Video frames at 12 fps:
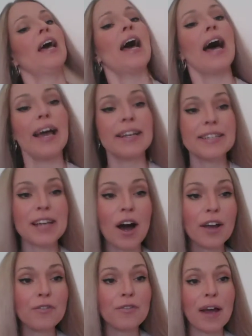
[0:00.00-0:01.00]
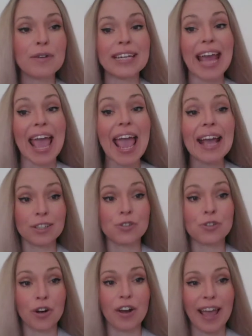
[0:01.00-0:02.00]
And I found it
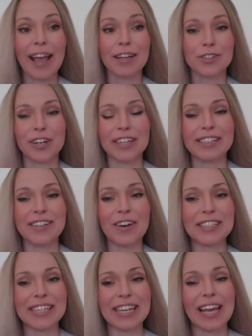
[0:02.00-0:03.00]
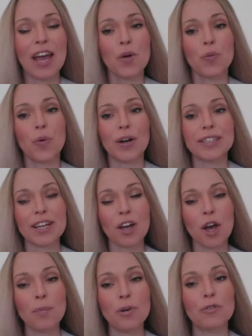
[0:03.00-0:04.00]
extra exciting what a
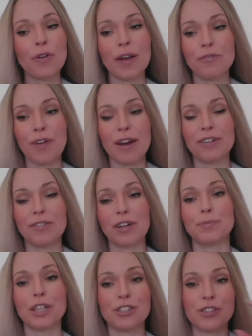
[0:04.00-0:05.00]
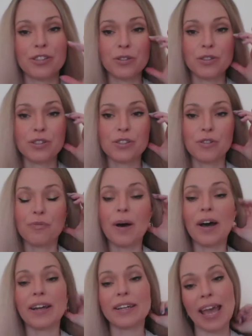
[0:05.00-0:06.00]
couple of very, very precious students of
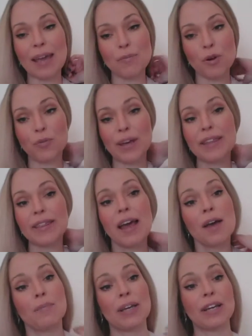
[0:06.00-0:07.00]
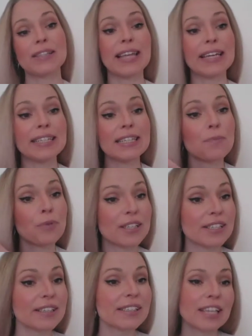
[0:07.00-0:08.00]
mine came up with, because they did a
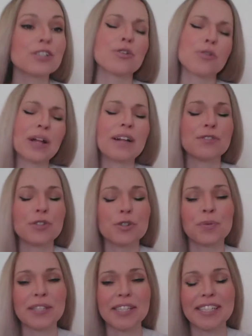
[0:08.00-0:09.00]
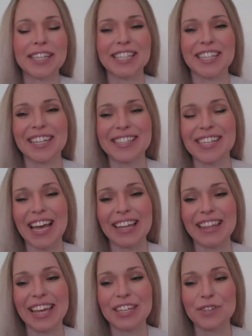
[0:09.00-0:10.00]
presentation. You will have to do presentations
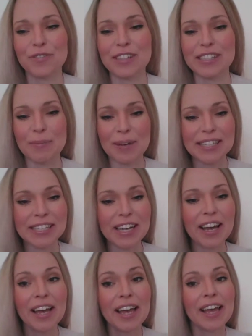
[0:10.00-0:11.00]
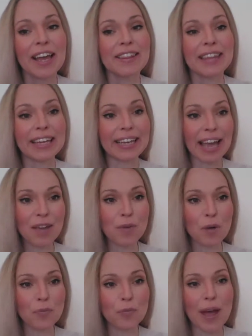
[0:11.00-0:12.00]
at the end of the semester. They came
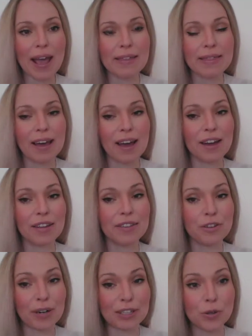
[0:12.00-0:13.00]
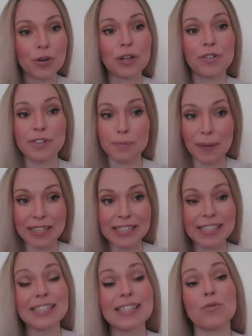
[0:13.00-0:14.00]
up with the rhetoric of
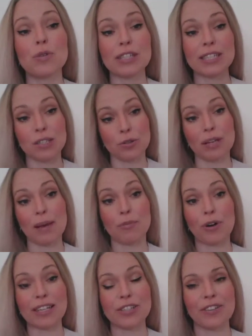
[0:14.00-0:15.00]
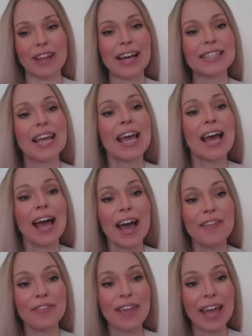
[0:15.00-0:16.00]
spaces. They wanted to elaborate on that.
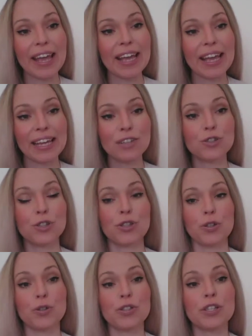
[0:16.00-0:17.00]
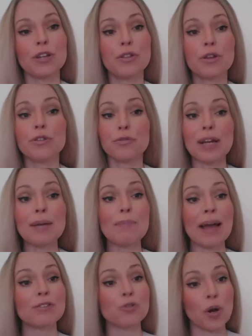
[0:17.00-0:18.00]
And they introduced the 3
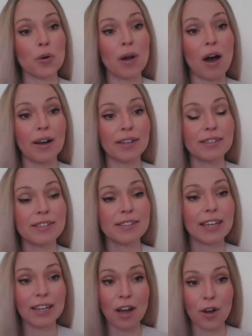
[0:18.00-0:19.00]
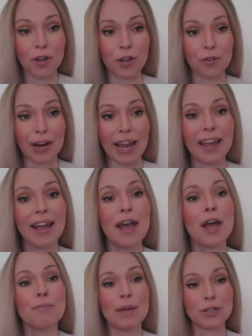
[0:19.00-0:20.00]
metro lines in Hungary.
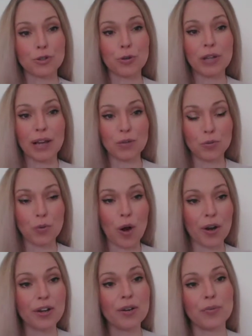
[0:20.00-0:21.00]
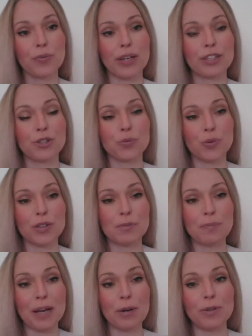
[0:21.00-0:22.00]
Metro Line 1, which
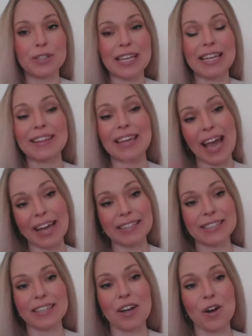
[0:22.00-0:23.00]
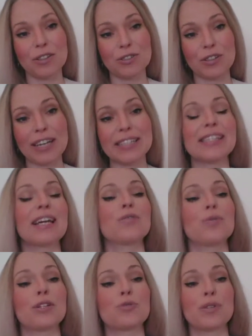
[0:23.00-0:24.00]
was built in the 1800s
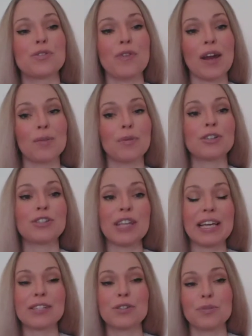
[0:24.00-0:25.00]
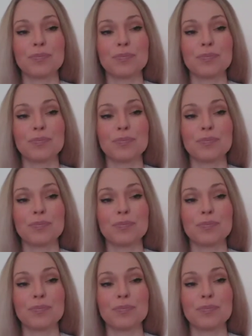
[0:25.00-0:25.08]
and which was very much this...